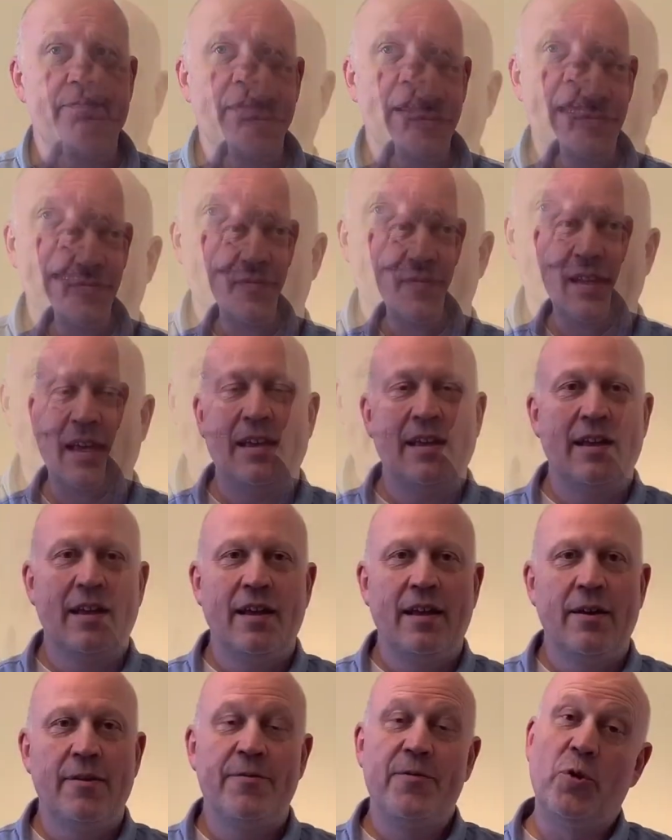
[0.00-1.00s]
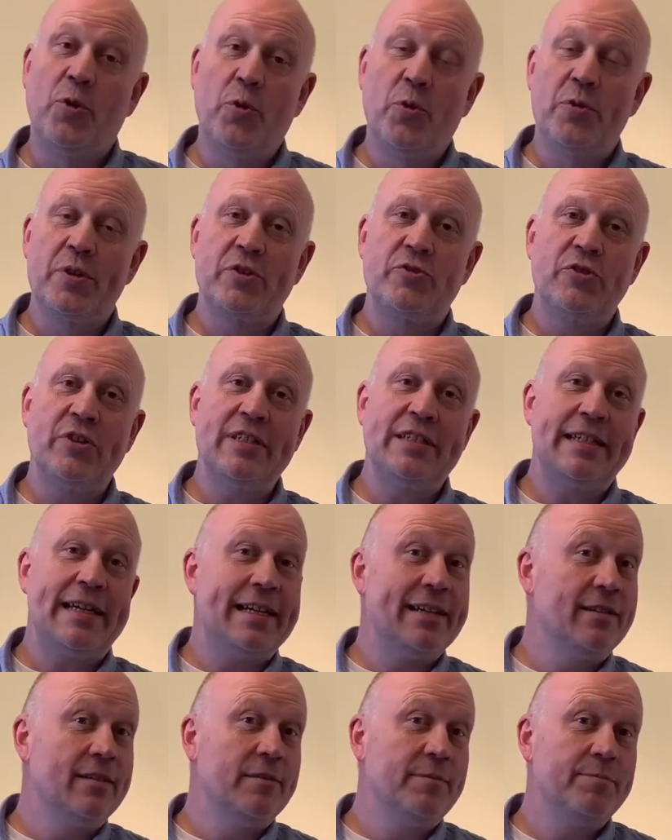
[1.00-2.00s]
And I think for the Trinity
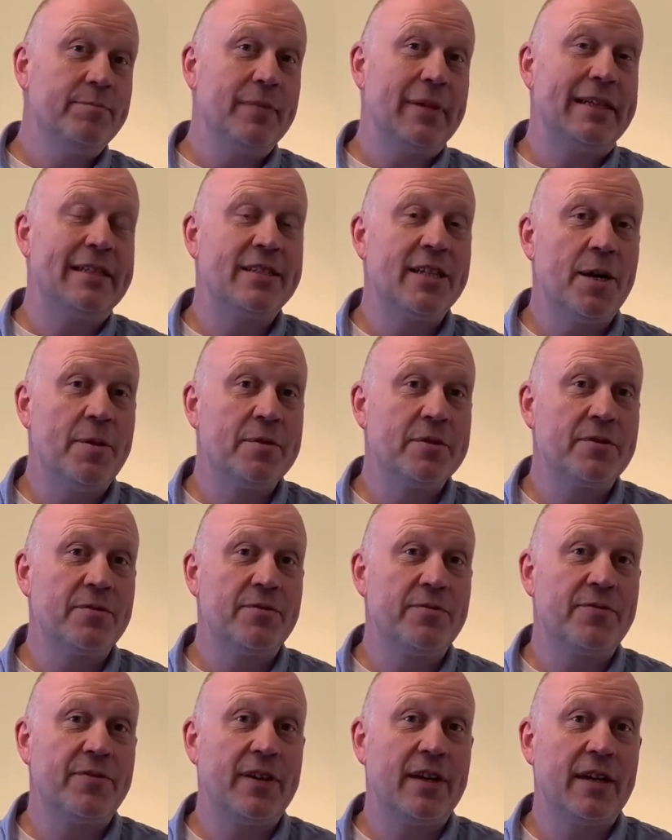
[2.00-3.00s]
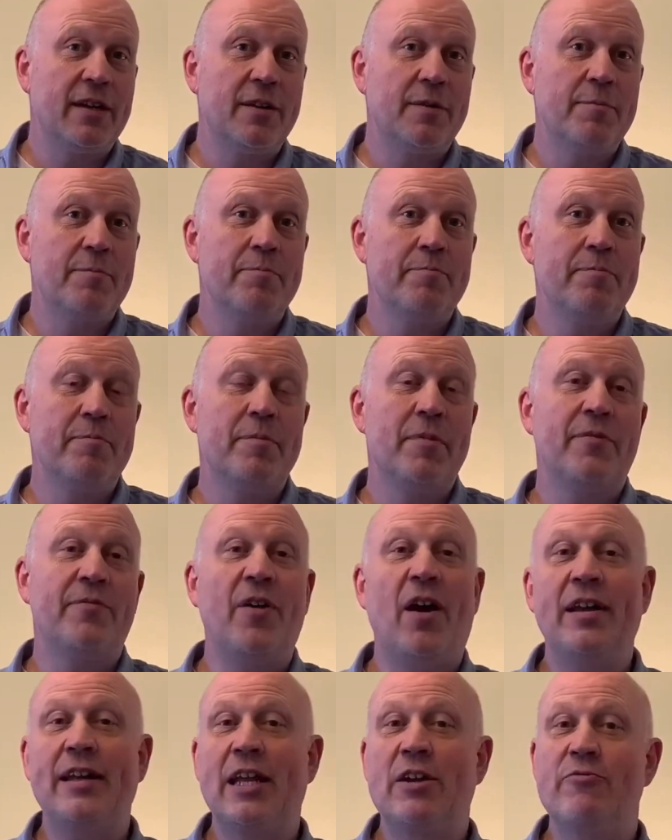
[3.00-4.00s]
Hill, in terms of
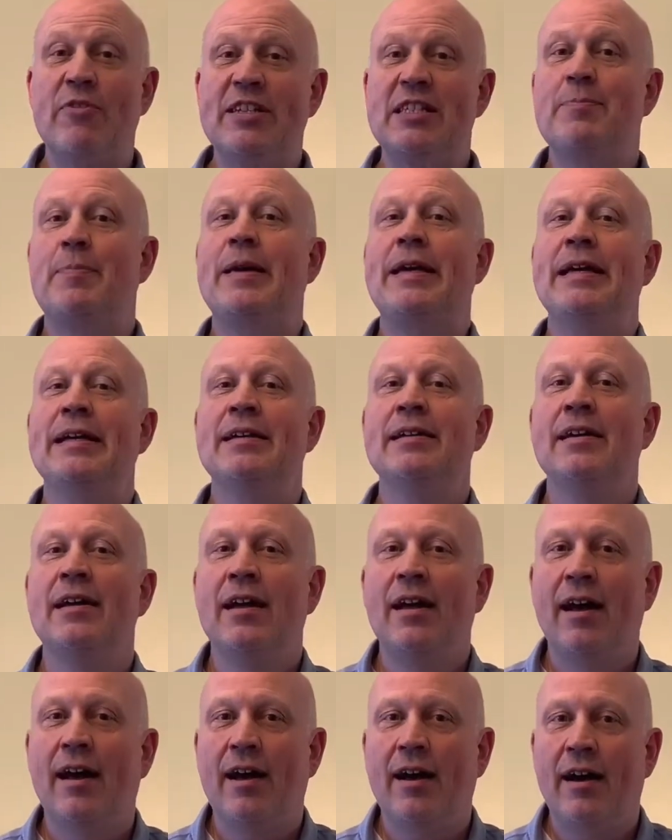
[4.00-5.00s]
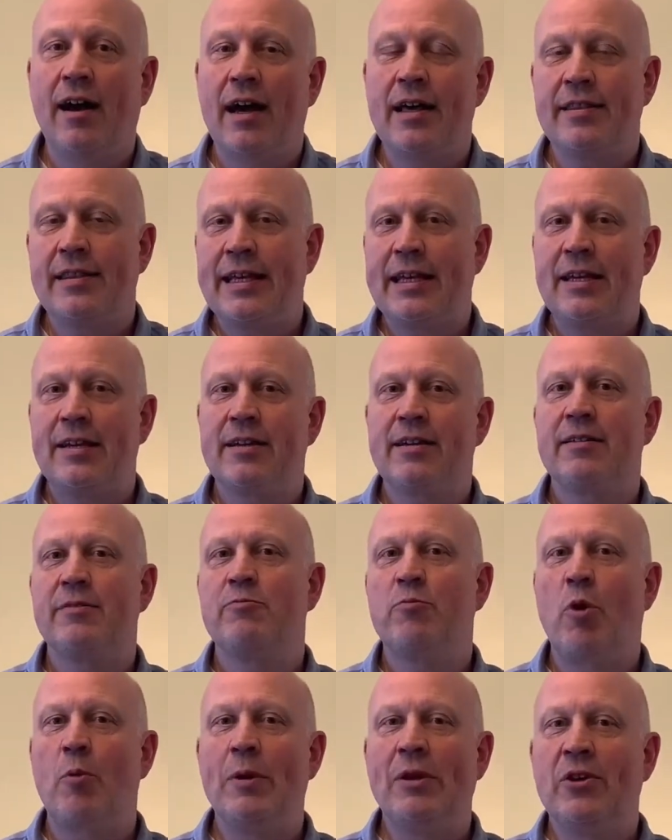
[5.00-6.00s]
finding a recipe, I think
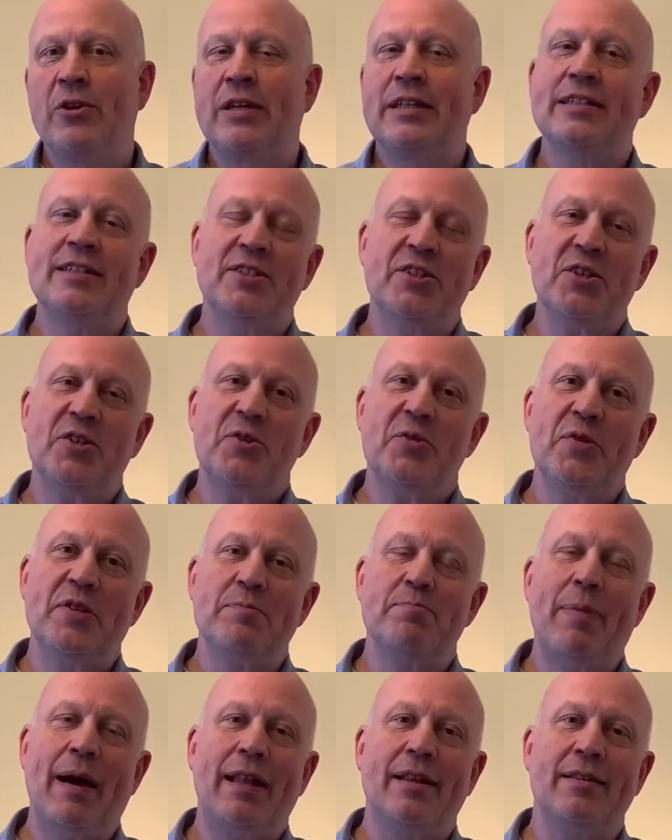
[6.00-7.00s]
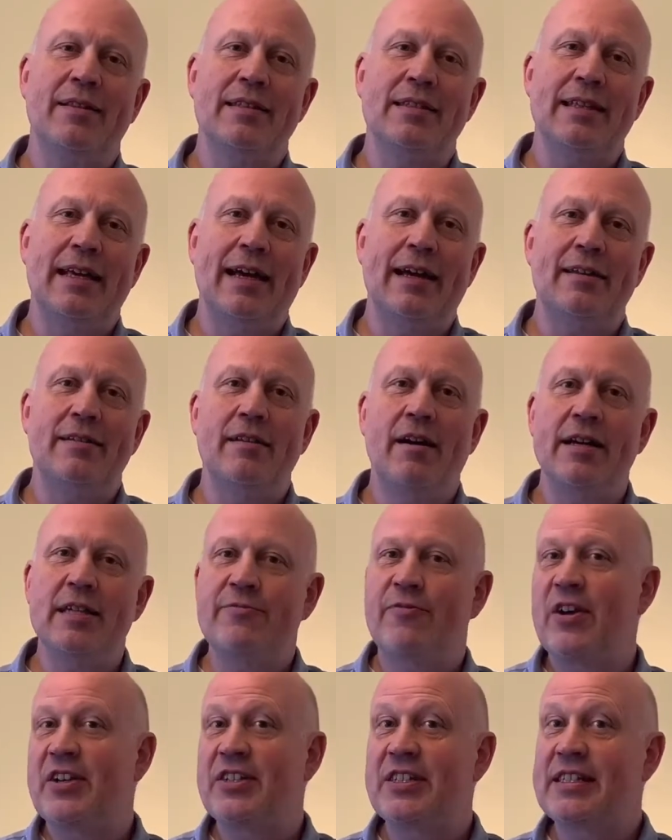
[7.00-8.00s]
what we're looking to do is balance that nice
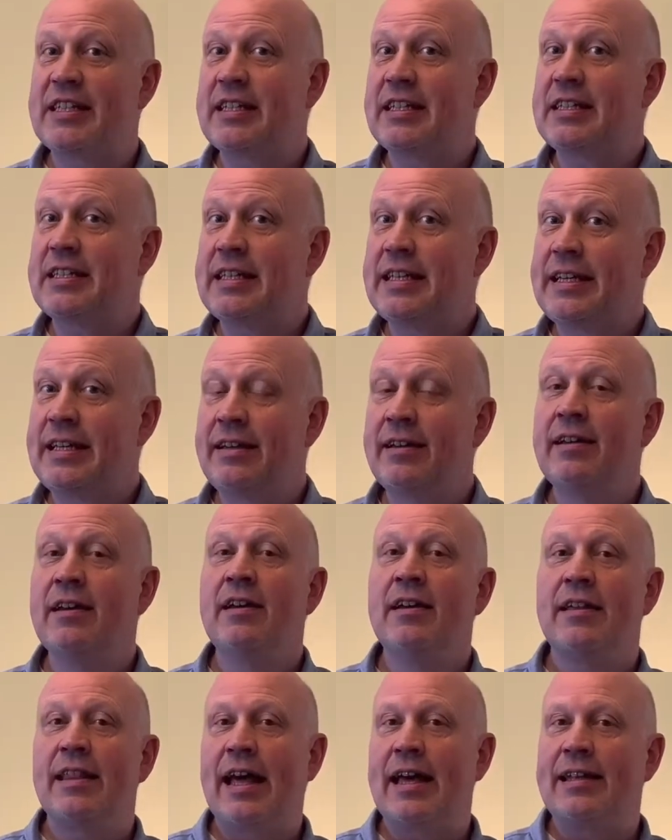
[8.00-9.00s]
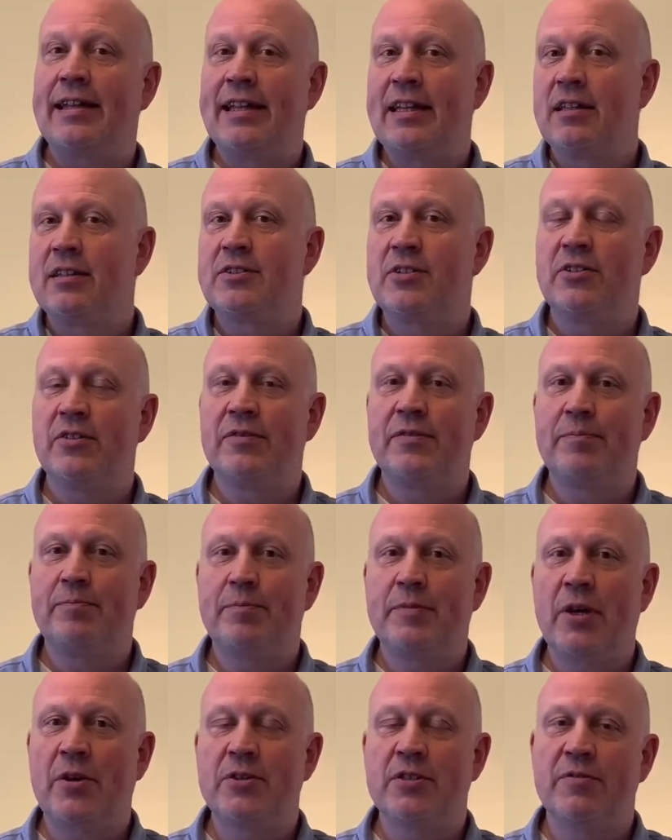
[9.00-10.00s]
fresh acidity, that little sort of
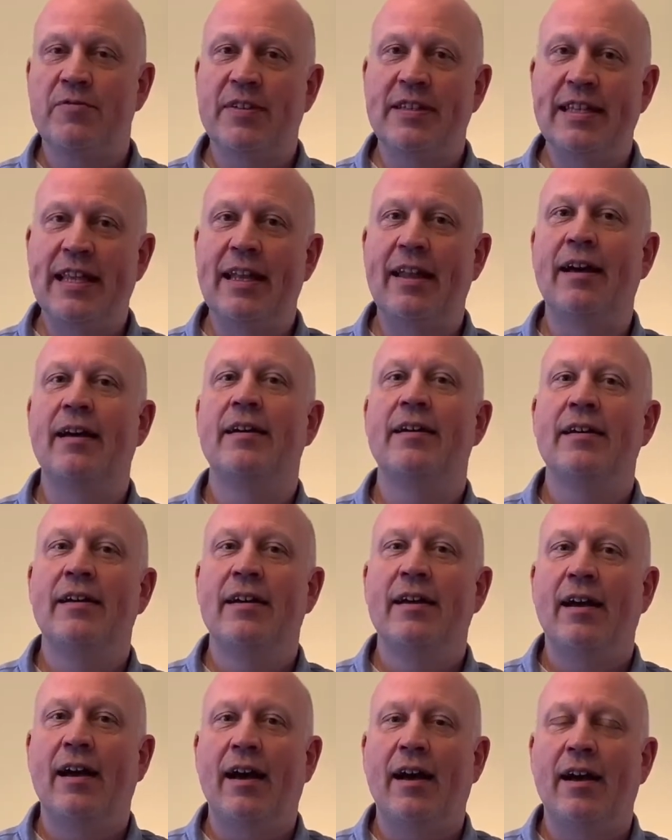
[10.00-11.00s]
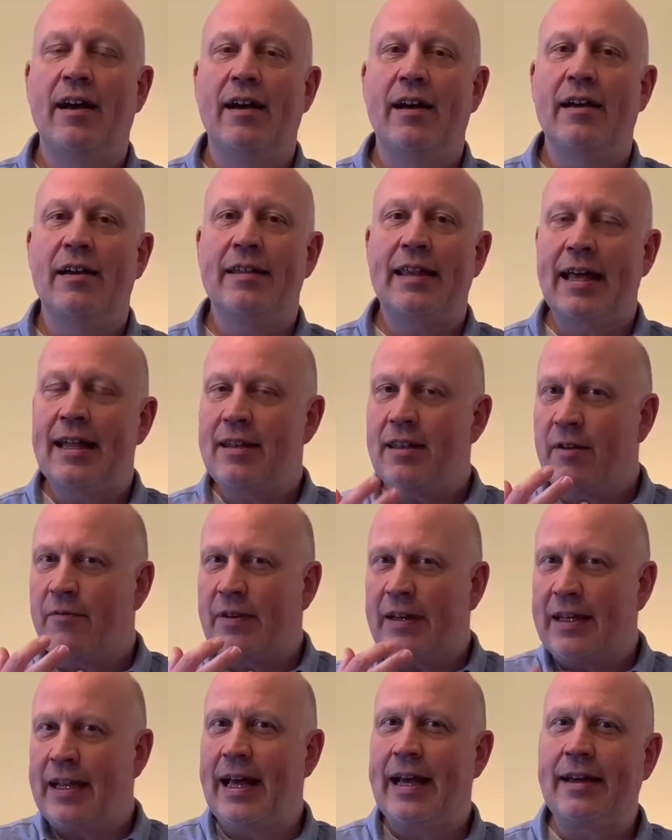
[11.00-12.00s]
dose of vanilla, that lovely
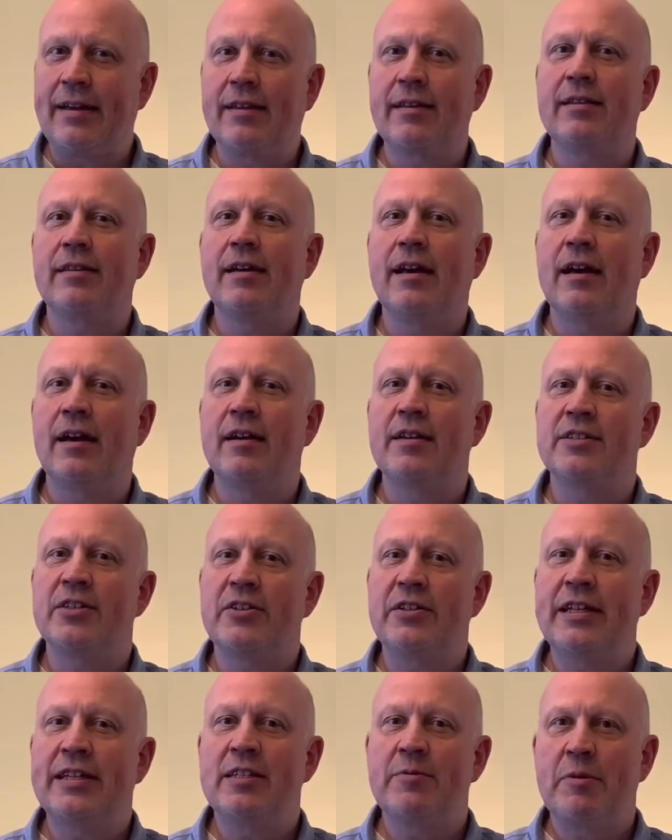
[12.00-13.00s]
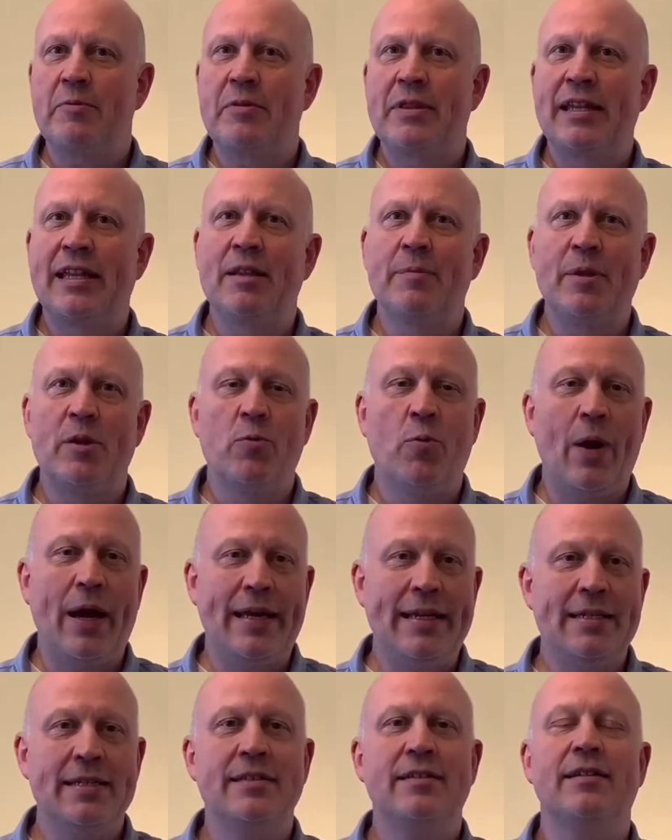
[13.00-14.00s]
length. So you need something with a little bit of
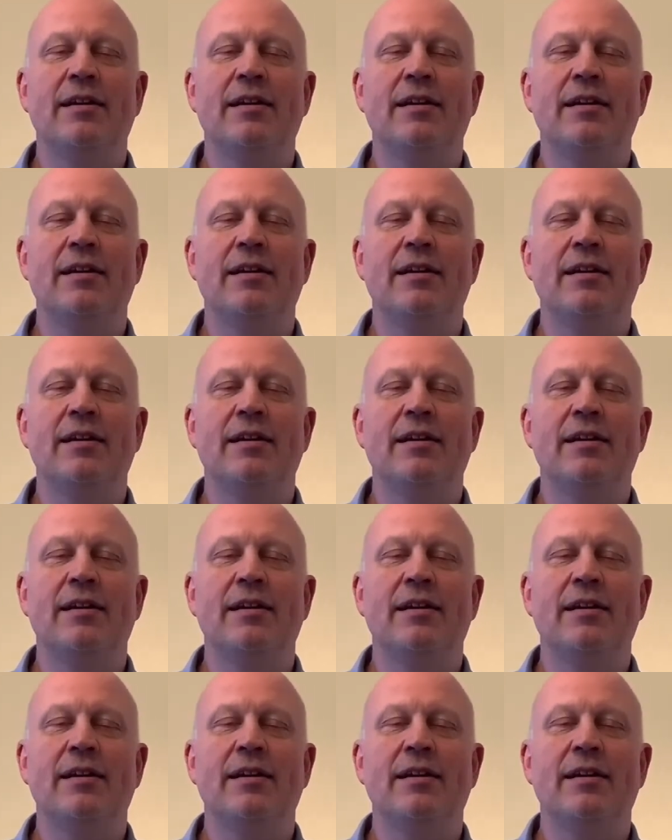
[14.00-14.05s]
weight.